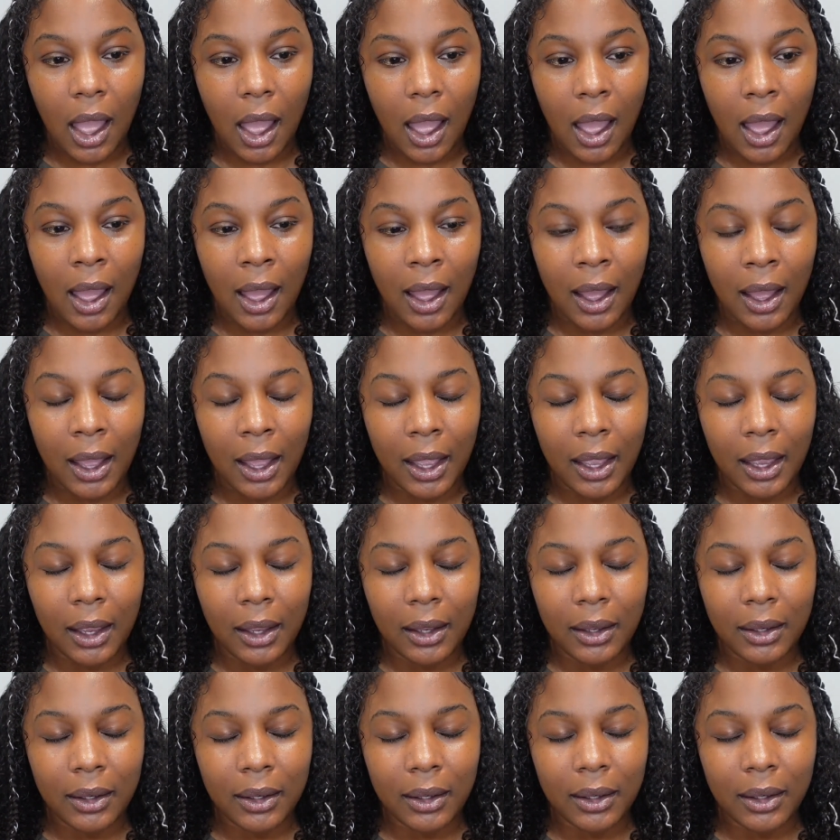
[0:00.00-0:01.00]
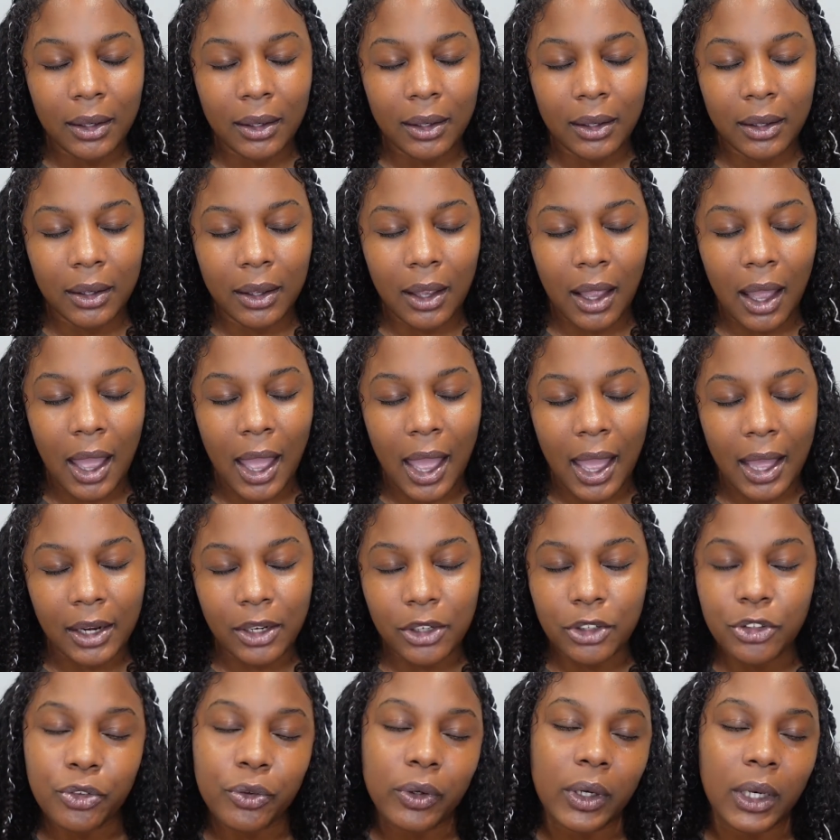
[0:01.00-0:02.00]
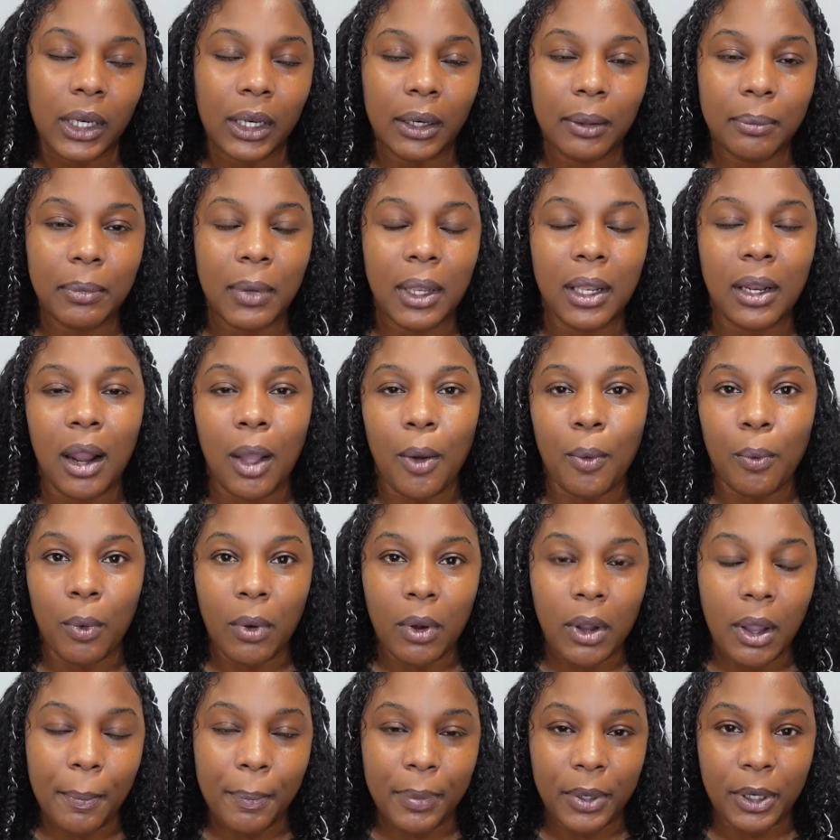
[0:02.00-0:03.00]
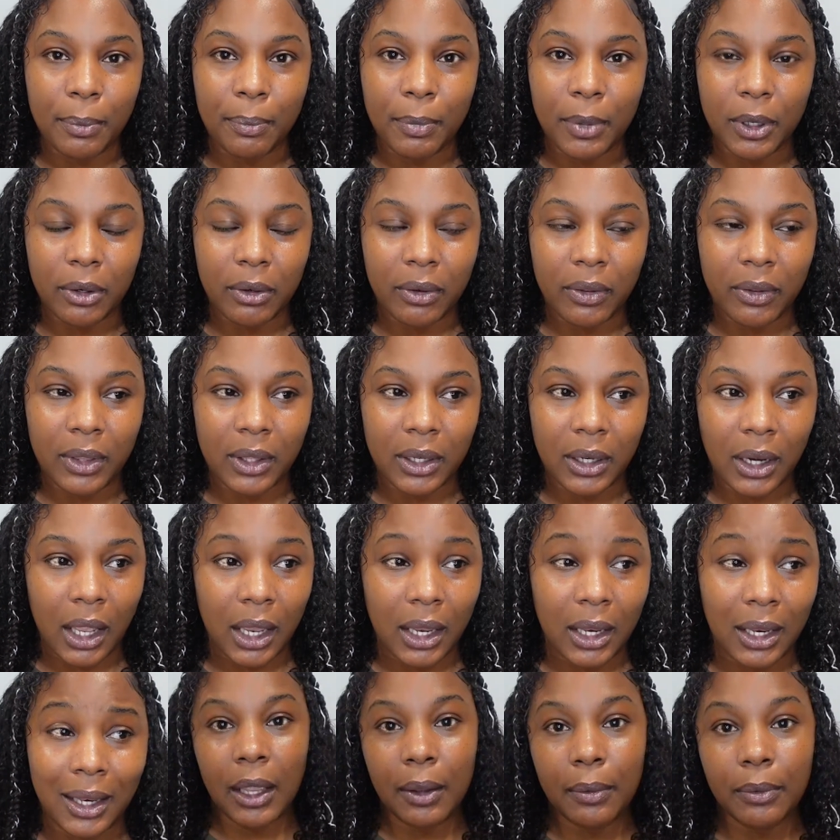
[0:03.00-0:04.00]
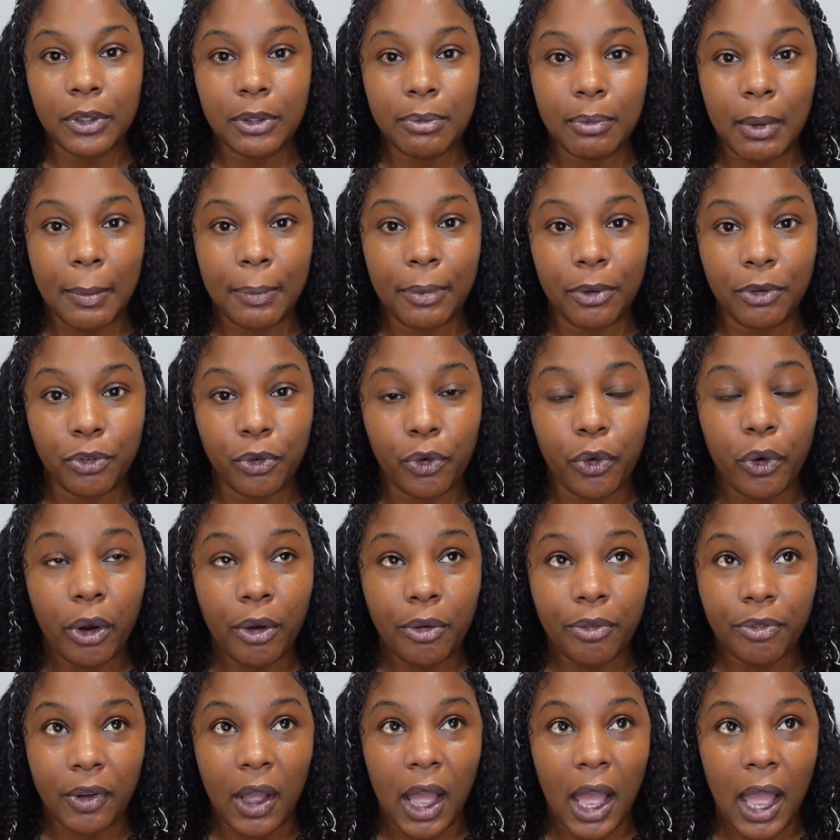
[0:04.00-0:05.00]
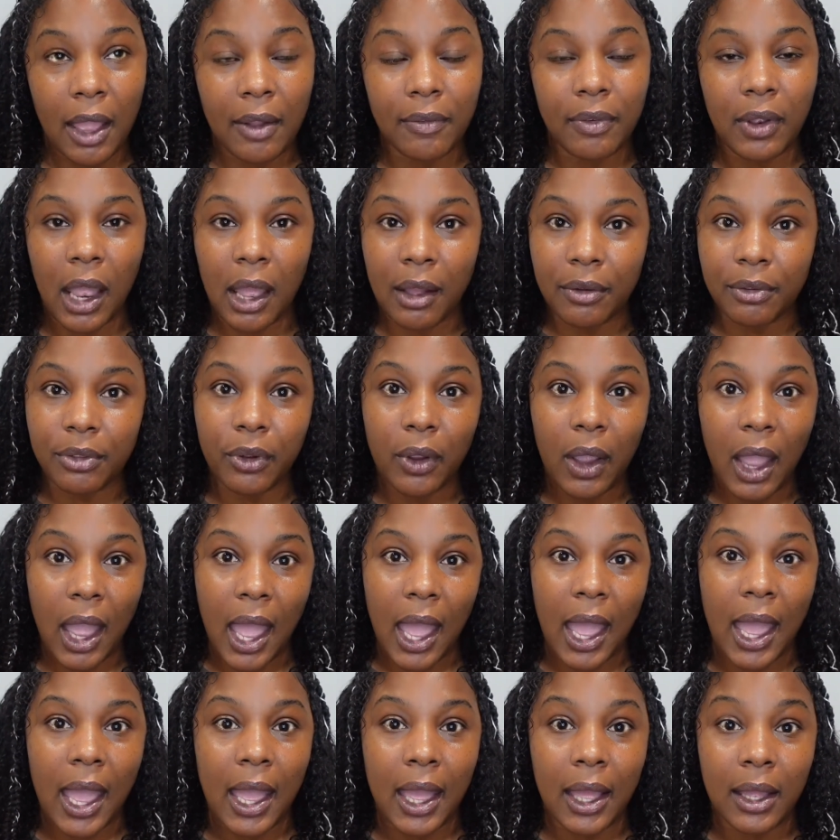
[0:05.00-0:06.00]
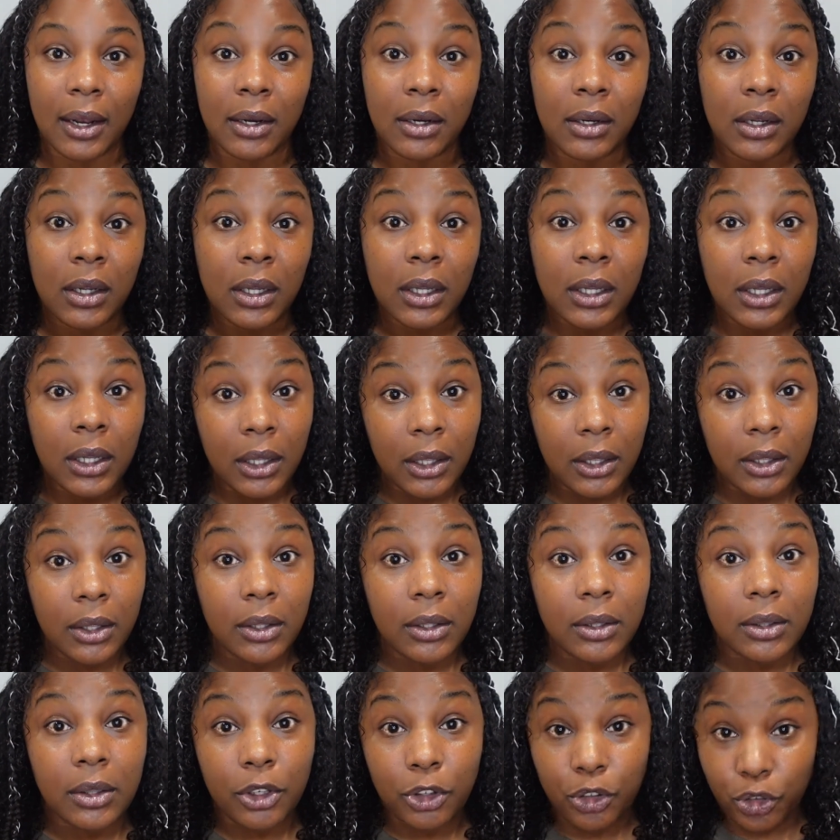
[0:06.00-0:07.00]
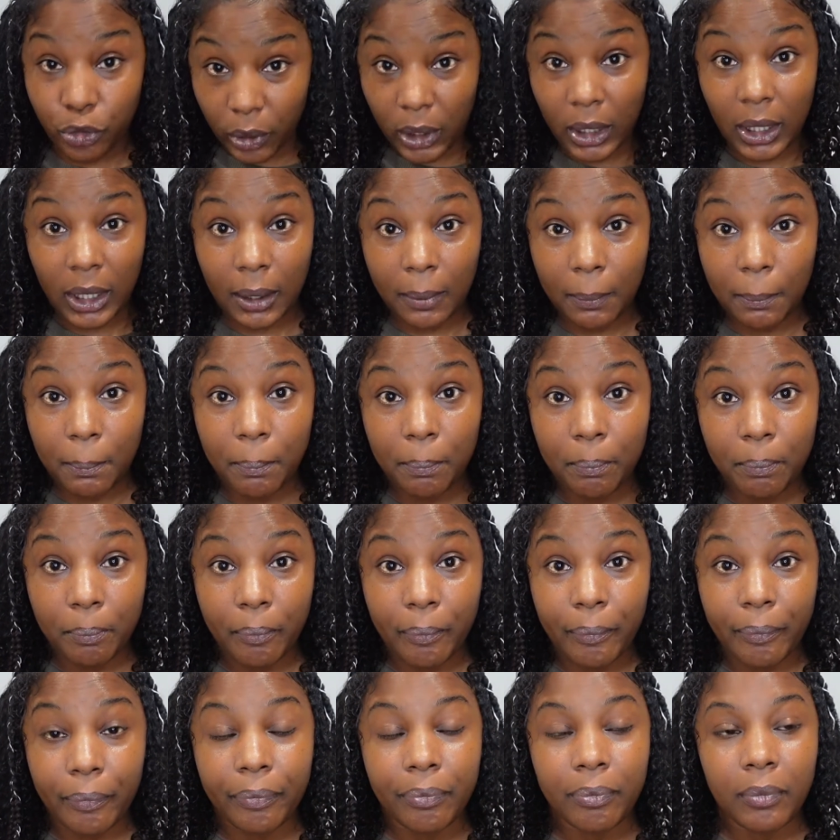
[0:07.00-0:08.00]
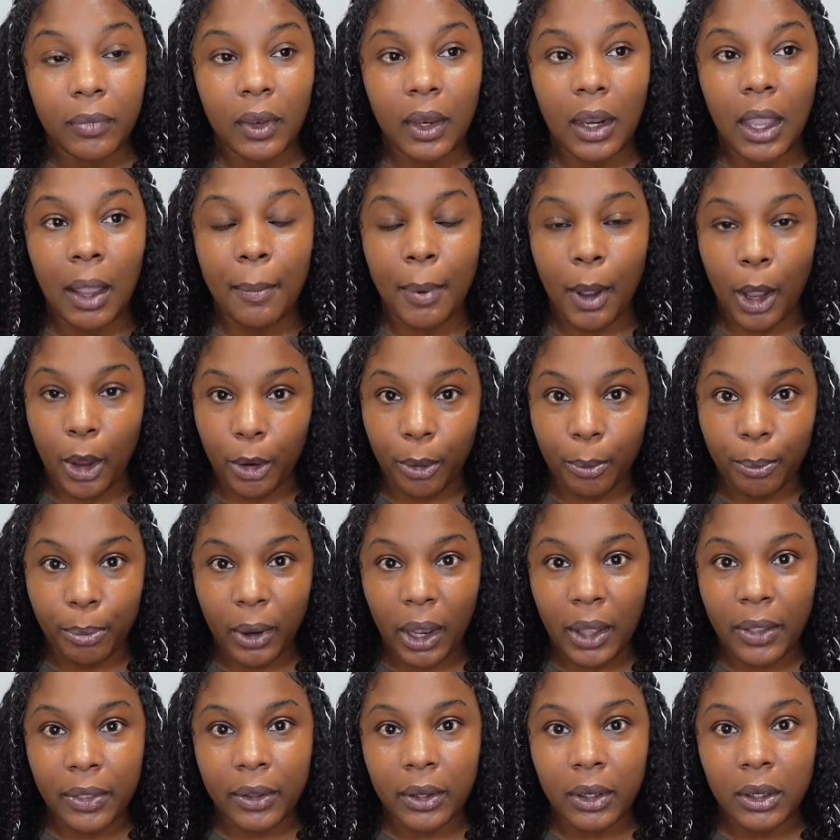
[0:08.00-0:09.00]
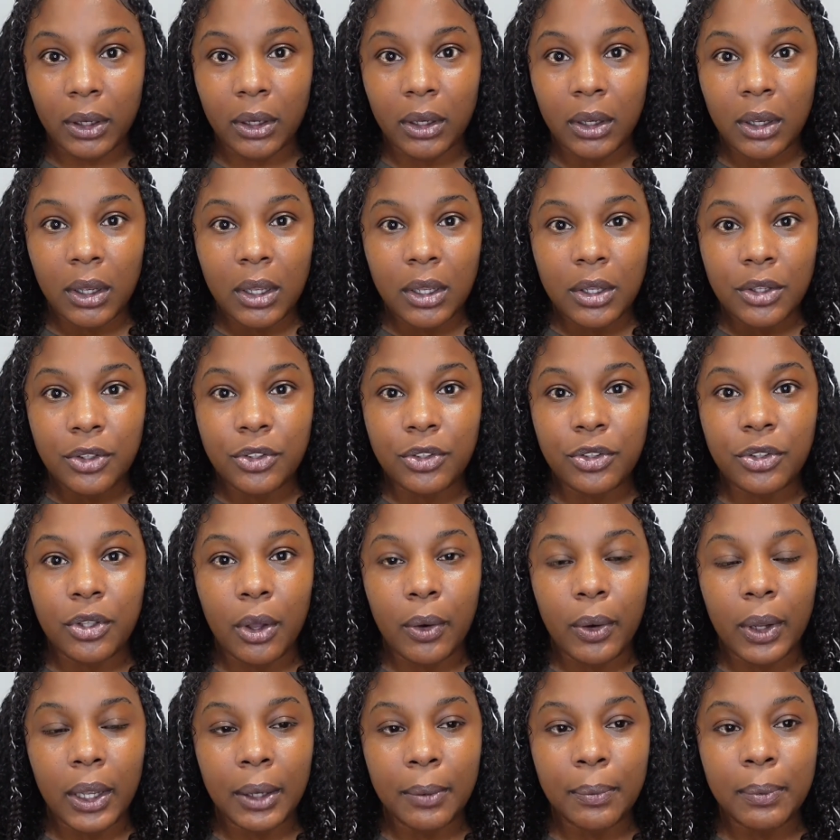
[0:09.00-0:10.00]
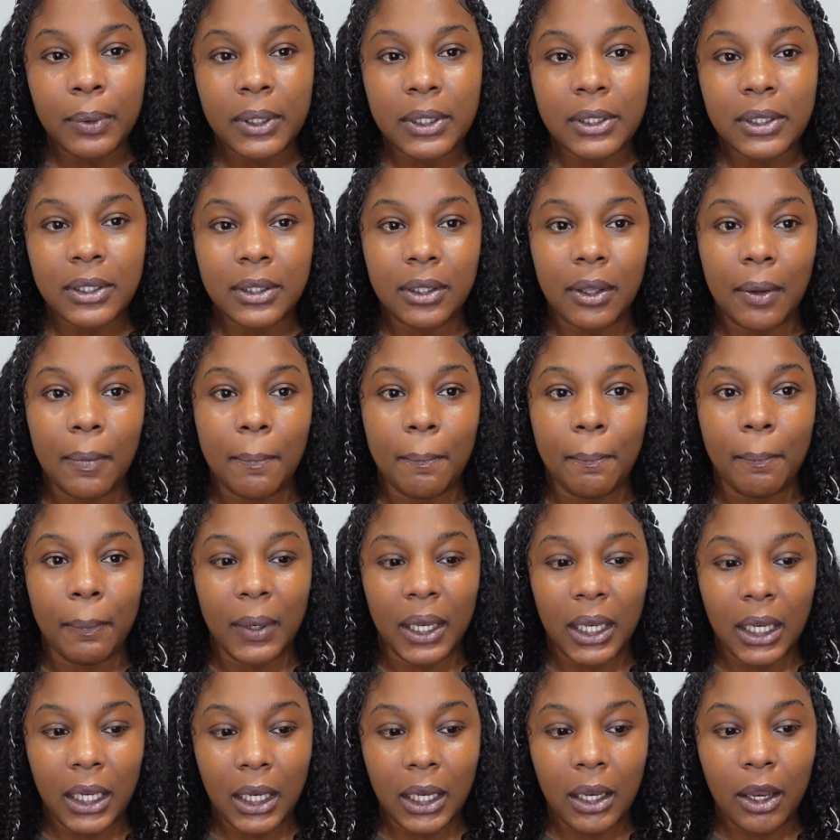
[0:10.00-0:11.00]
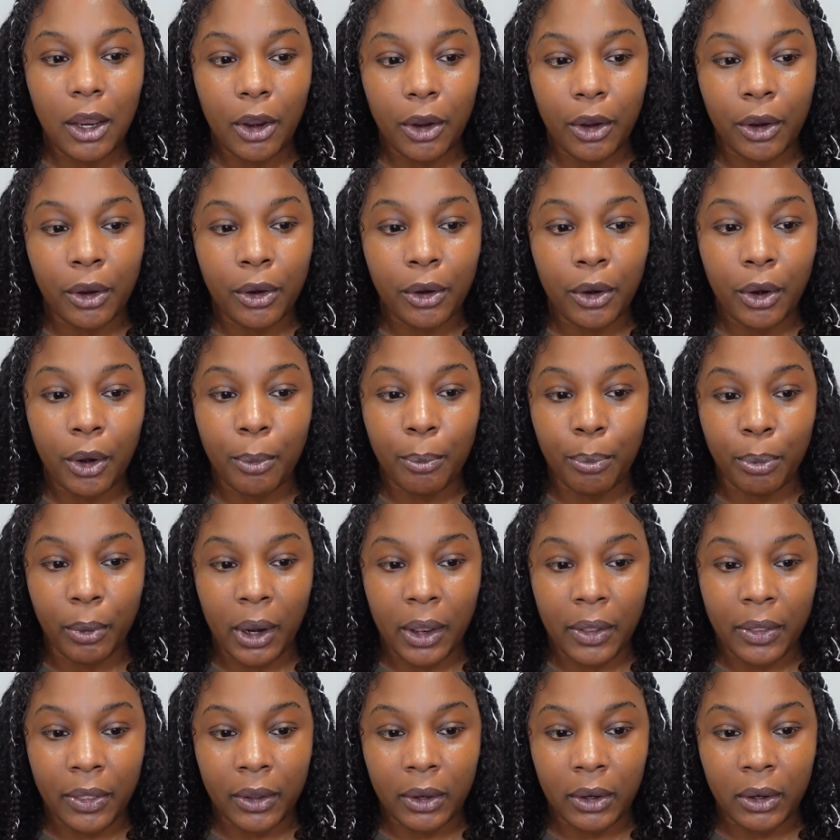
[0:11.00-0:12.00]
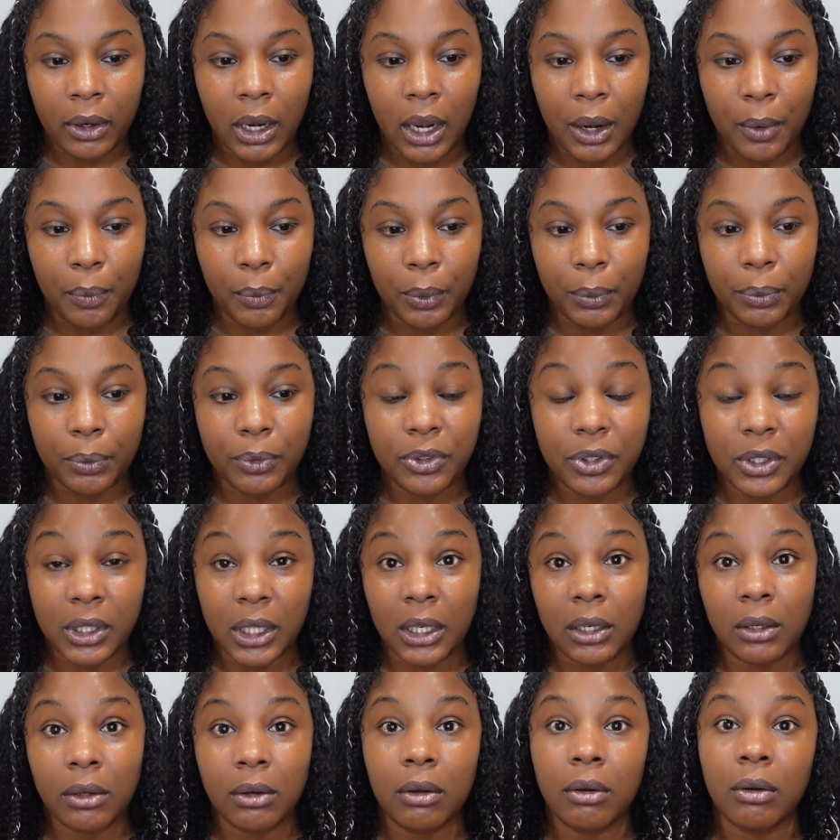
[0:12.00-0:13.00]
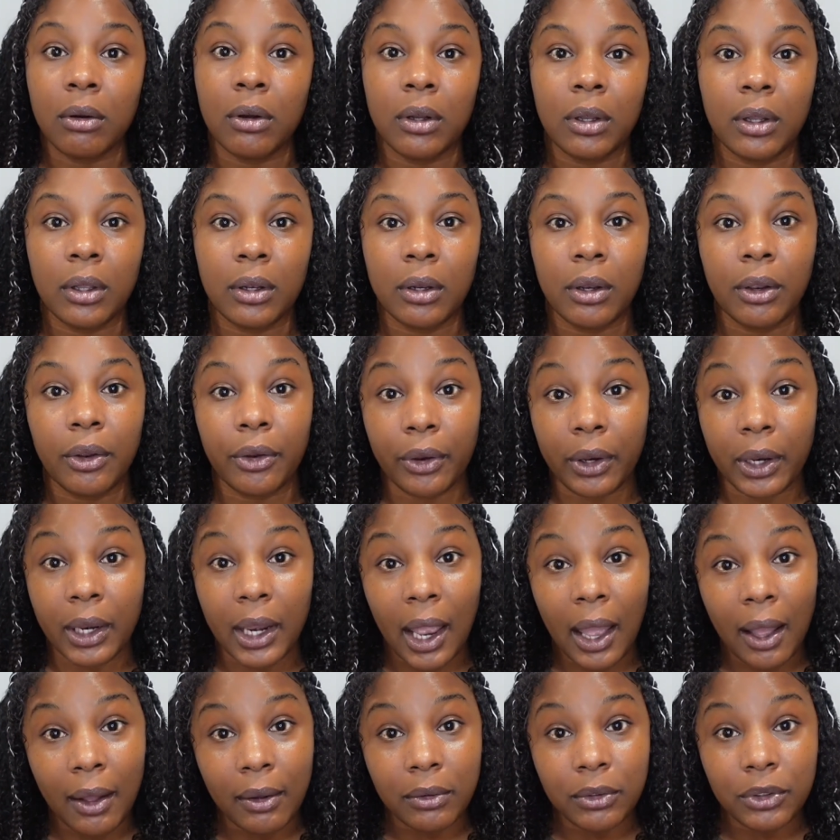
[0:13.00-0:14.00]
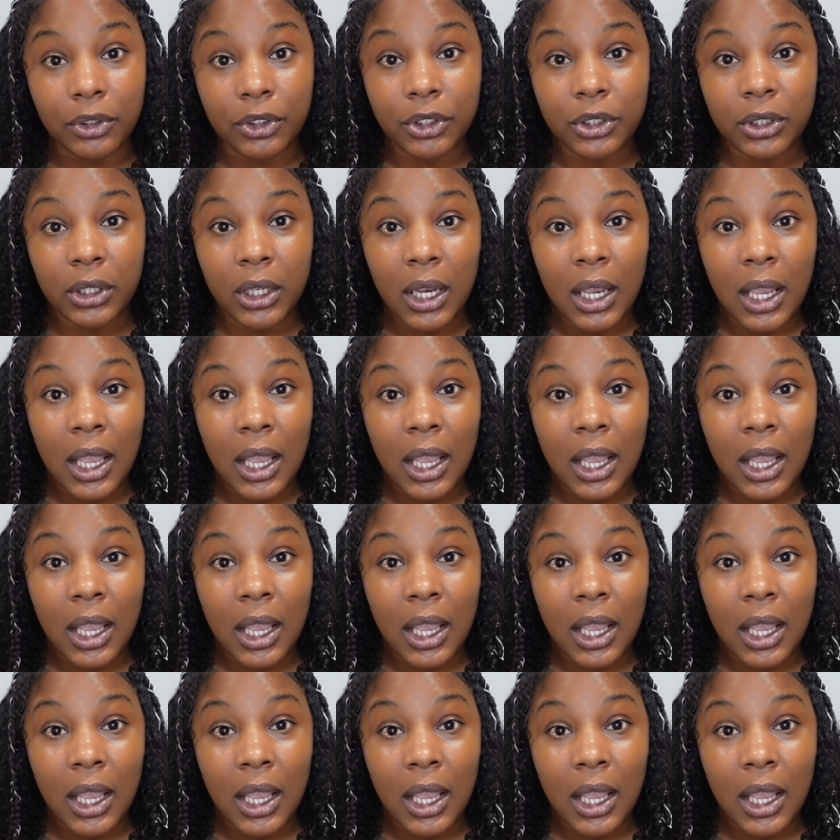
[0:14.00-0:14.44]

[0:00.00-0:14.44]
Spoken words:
I had a dream and I woke up in the middle of the night. It was maybe 4 or 5 after I had the dream about her brother. So it was me, her brother, and we were sitting on her couch.